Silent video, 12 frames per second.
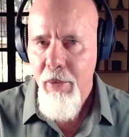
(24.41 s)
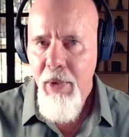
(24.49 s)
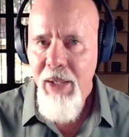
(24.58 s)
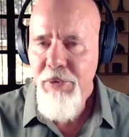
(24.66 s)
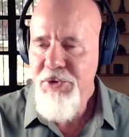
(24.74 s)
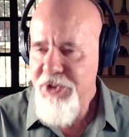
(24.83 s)

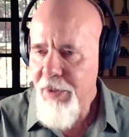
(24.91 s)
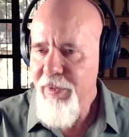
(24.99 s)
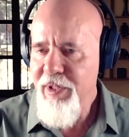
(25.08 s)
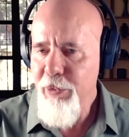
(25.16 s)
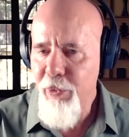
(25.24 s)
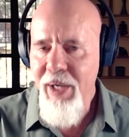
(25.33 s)
why would
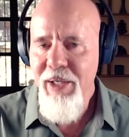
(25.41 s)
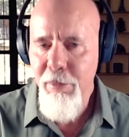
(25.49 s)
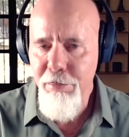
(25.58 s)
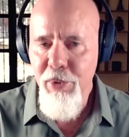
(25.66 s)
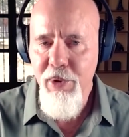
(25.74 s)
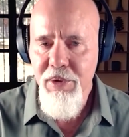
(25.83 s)
somebody write a
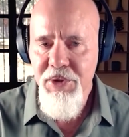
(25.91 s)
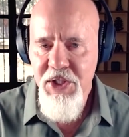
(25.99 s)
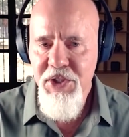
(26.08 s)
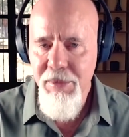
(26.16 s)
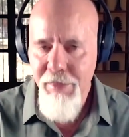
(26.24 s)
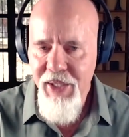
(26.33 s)
book
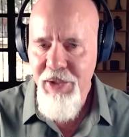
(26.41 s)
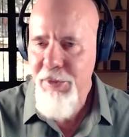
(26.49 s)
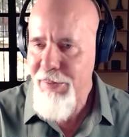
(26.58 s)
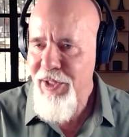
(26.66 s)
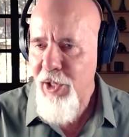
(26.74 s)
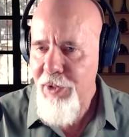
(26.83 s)
teaching men
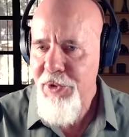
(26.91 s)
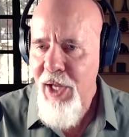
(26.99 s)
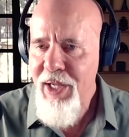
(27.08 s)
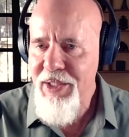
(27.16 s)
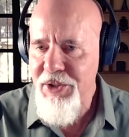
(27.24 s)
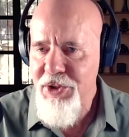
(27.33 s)
to be not
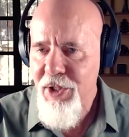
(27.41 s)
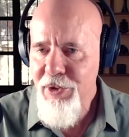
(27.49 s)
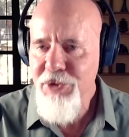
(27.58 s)
nice?